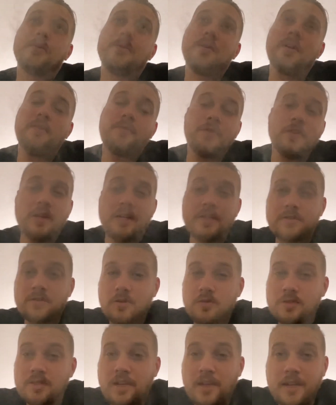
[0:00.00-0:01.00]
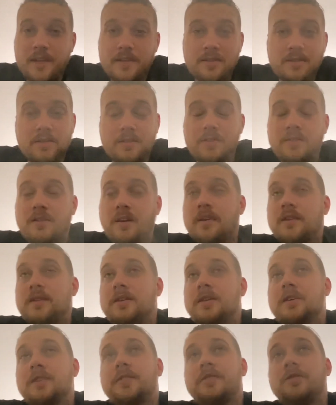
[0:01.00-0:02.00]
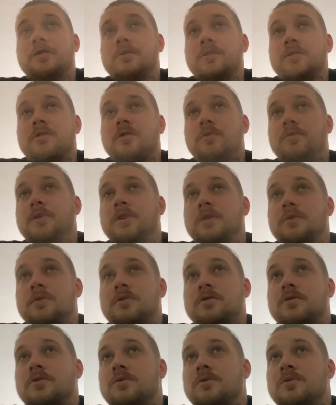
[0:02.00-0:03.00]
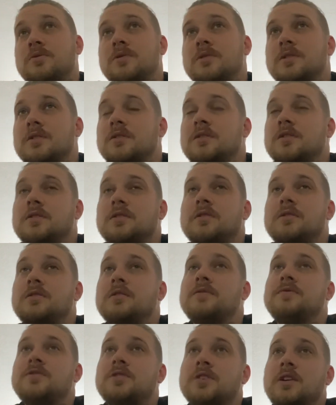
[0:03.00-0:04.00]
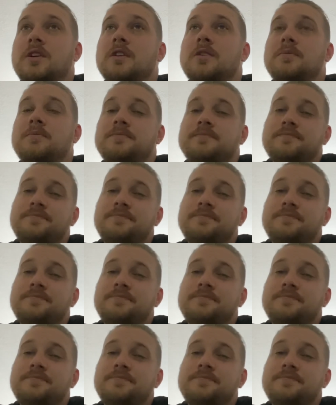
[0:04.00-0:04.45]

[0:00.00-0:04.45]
I feel like those guys in the secondary unit, they'll be able to do a good enough job.